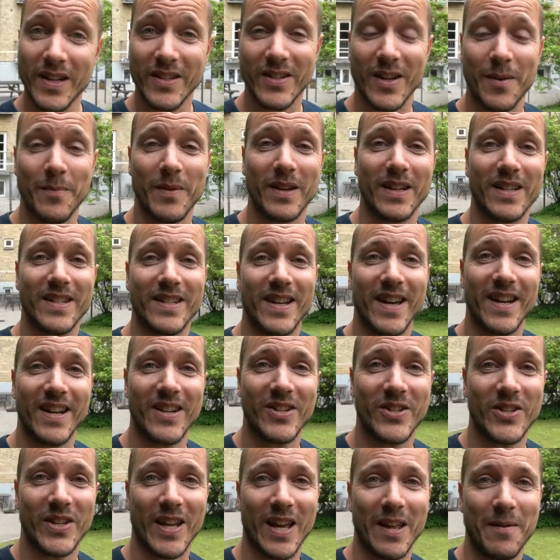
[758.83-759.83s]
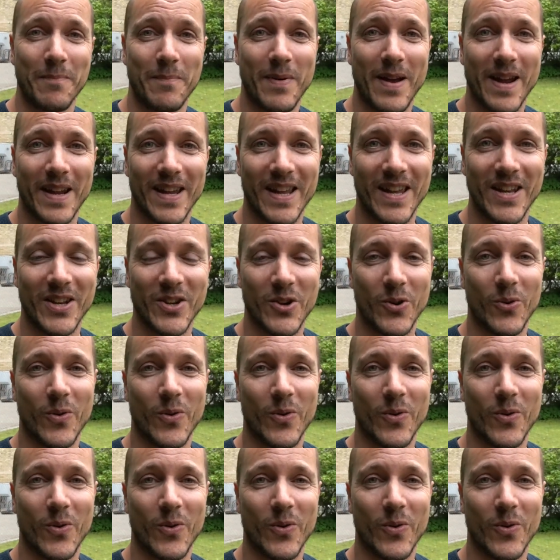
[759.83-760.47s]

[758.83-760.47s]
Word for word: So I'm excited to get back in the